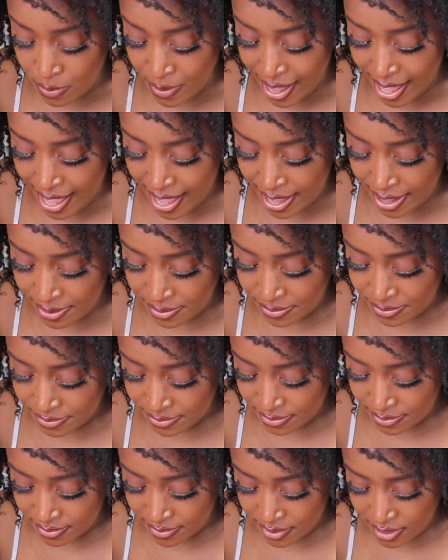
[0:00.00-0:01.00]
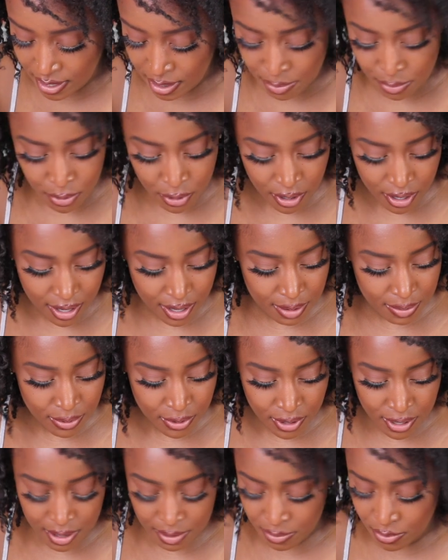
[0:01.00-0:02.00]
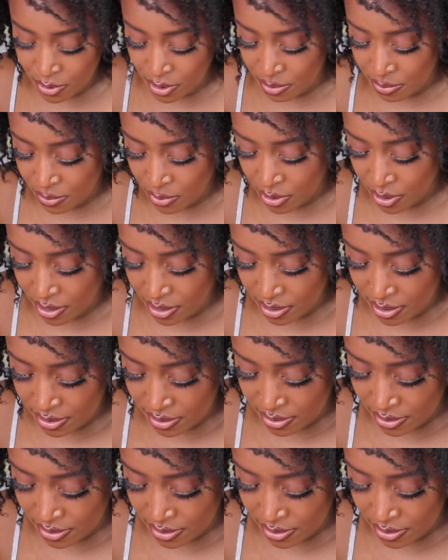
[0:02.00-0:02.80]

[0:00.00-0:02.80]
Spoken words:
wet. Abort, abort, abort, abort.